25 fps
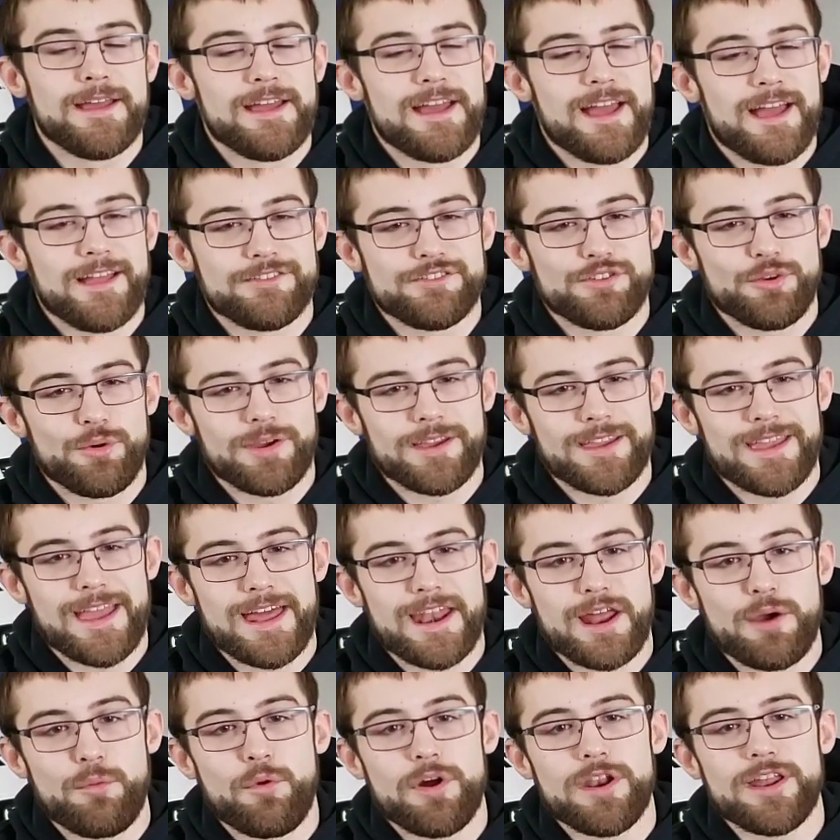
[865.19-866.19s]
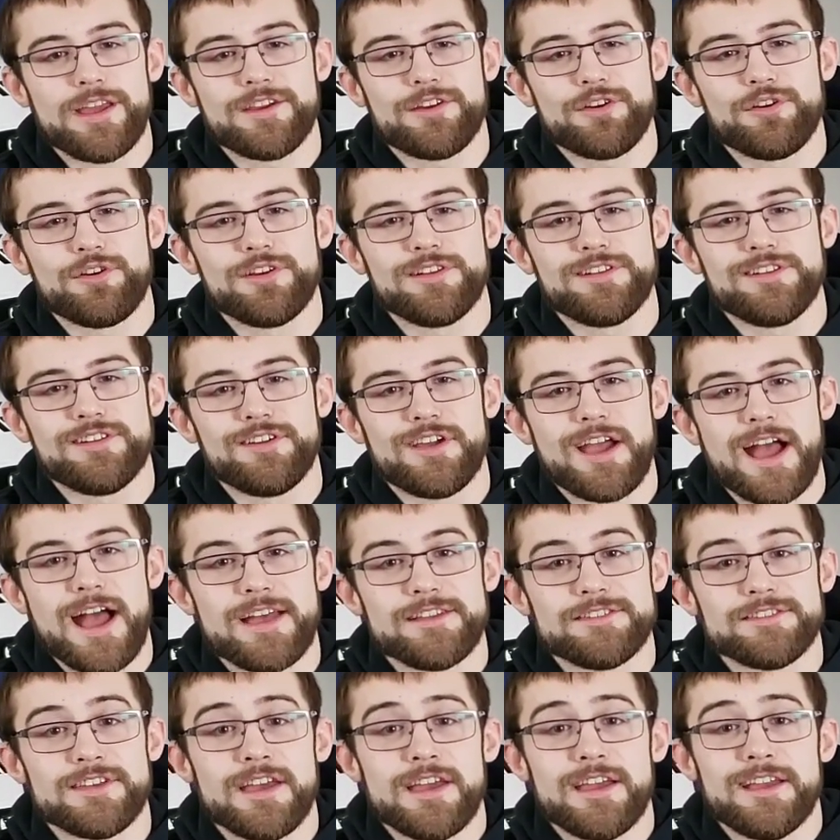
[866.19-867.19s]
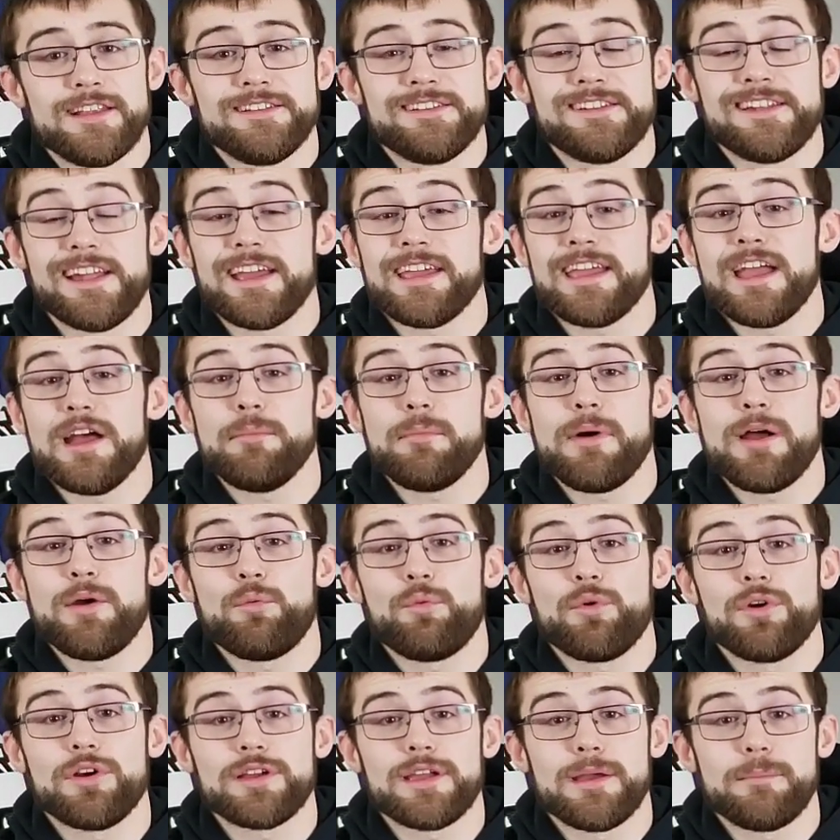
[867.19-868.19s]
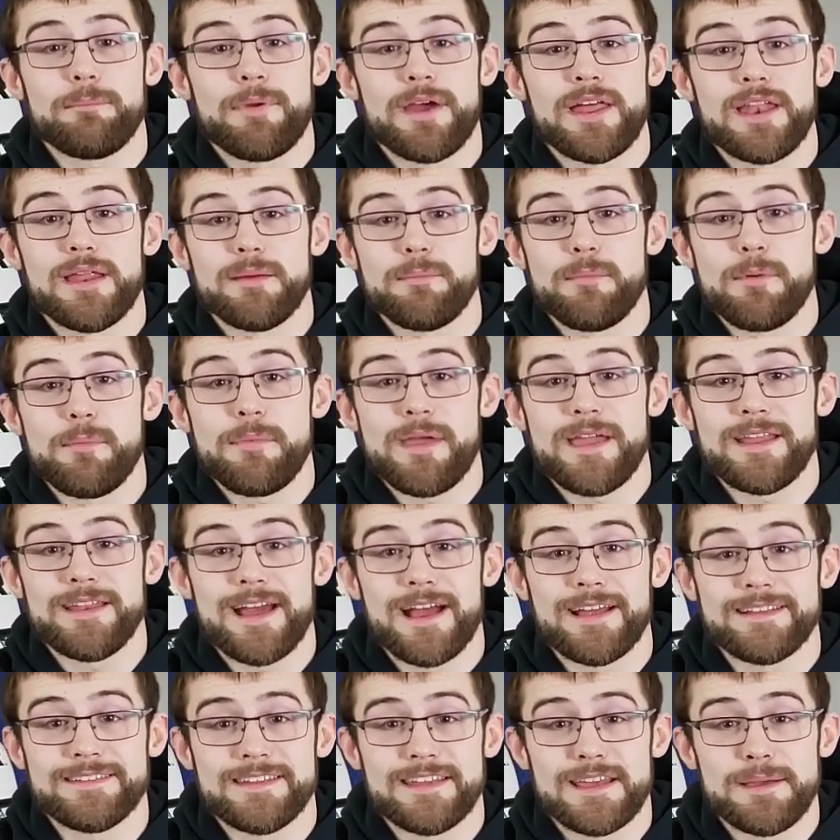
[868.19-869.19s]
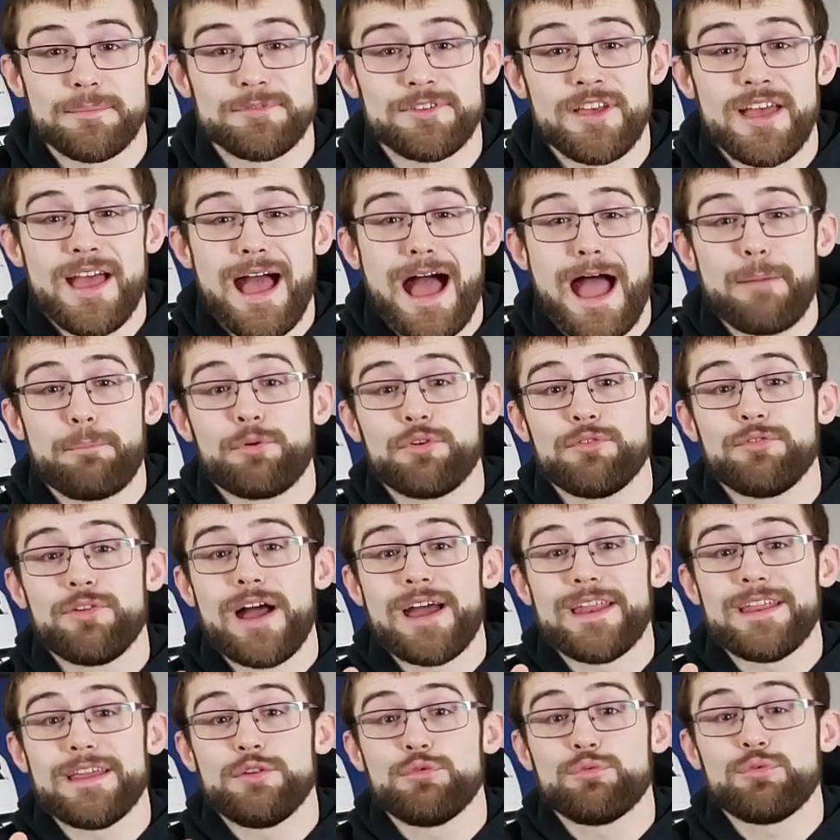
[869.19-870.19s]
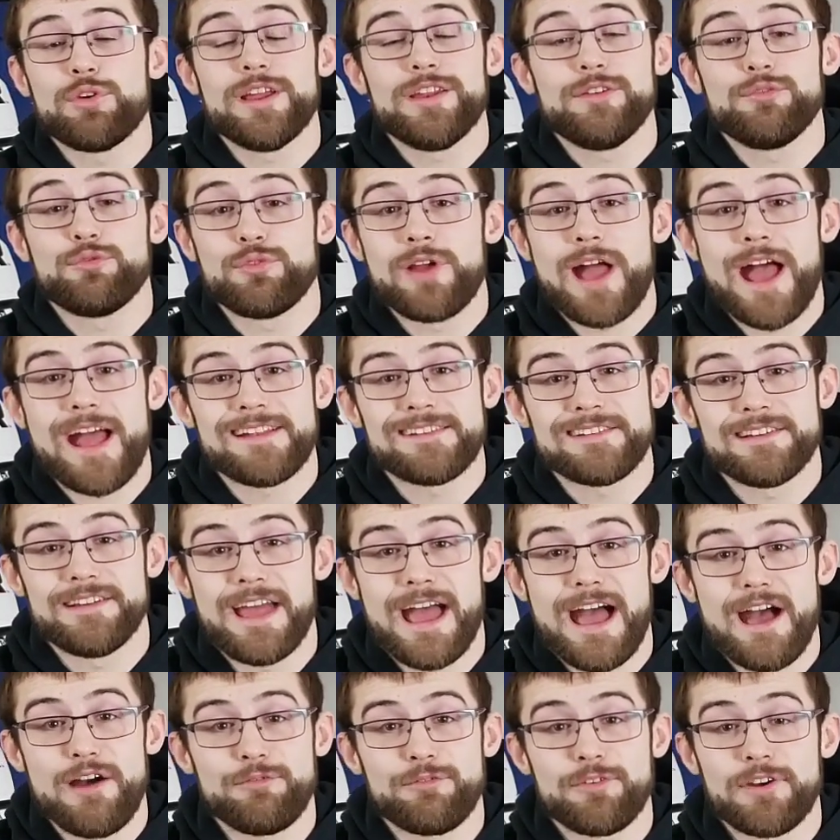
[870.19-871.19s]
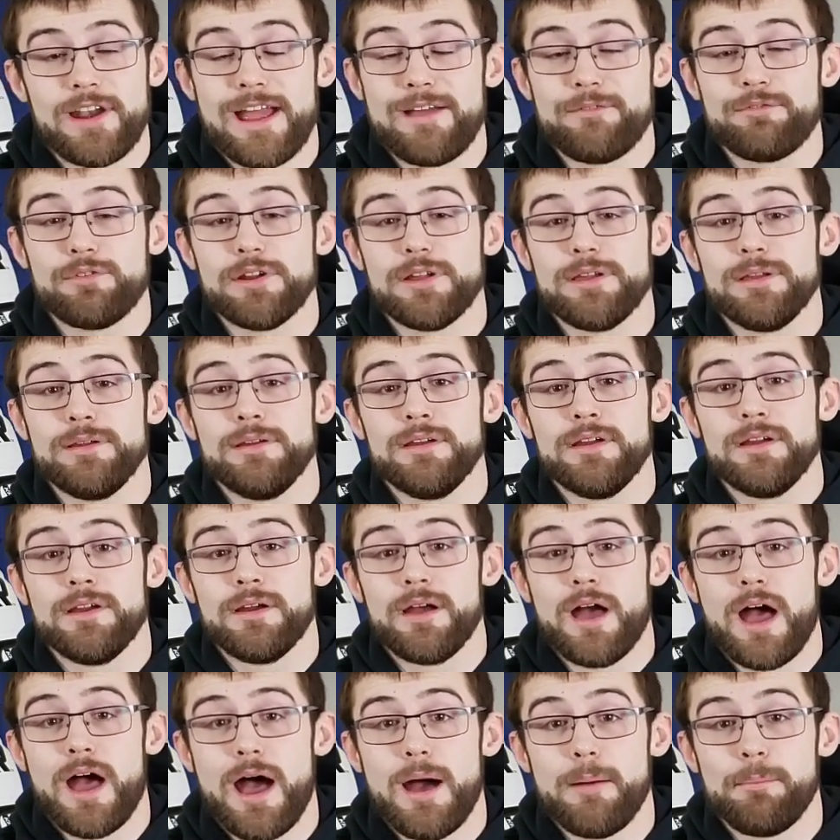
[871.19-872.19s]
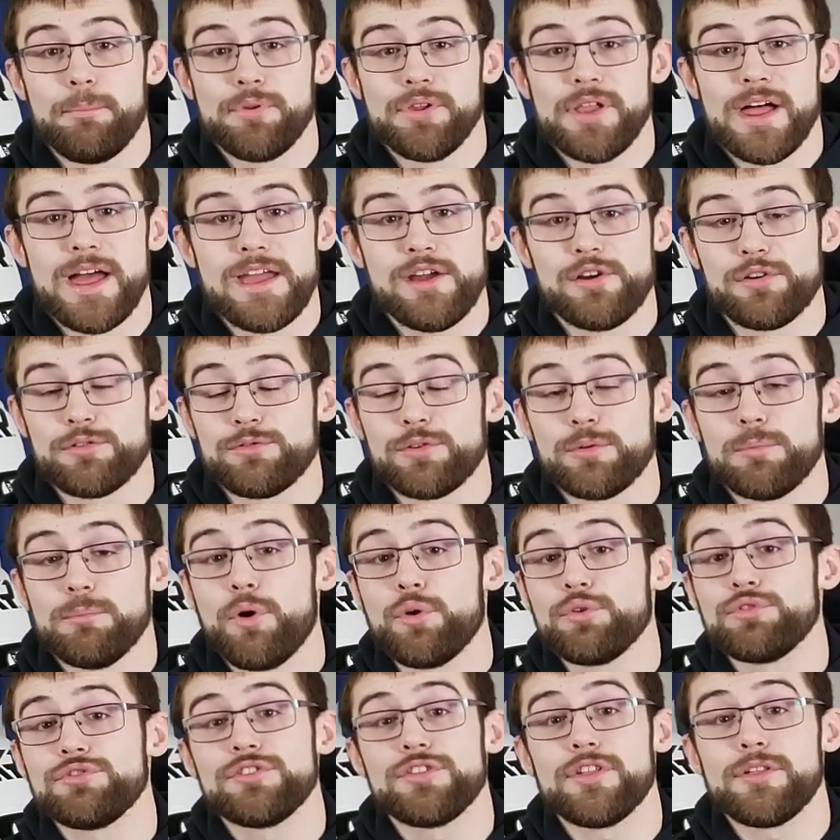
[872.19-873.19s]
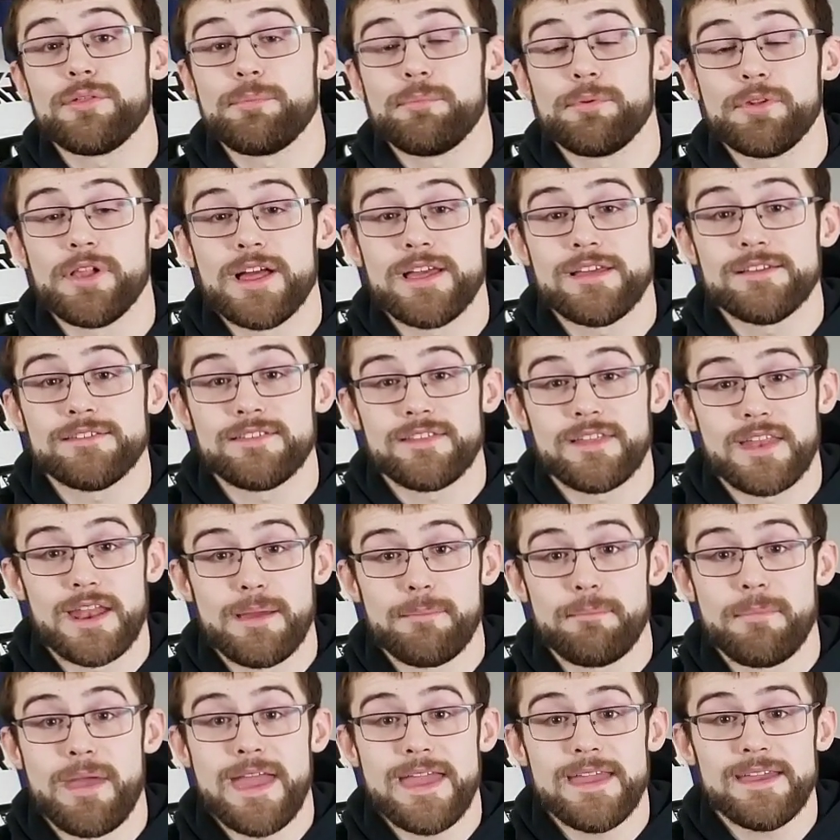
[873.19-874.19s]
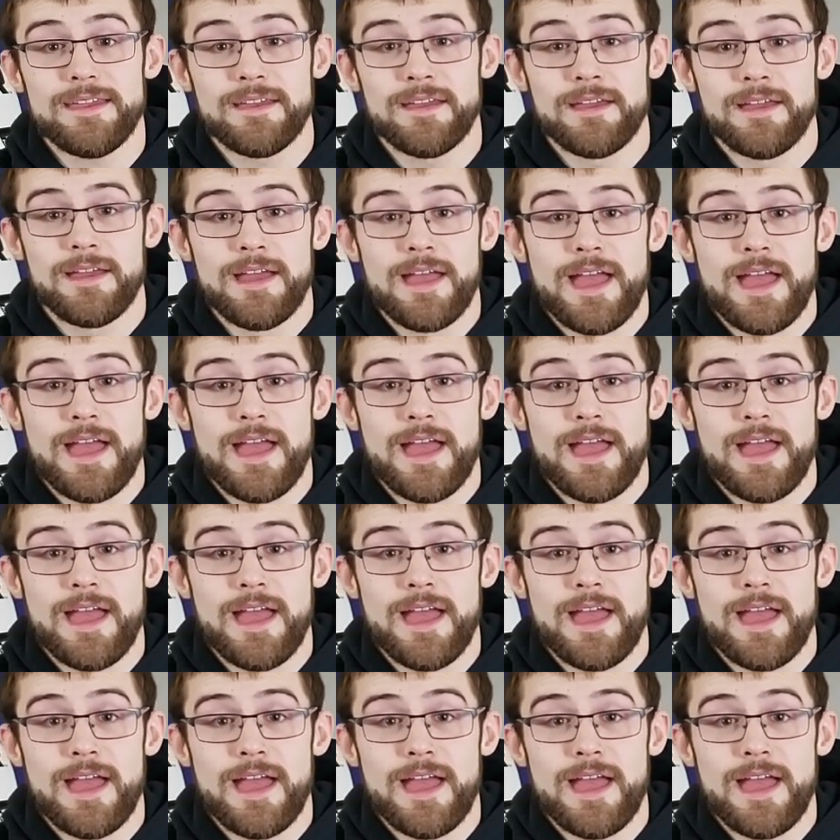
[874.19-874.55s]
And so again, I want to encourage you guys, check out my work at betmma.tips. I provide a written rationale for every play, or for most of the plays that I make.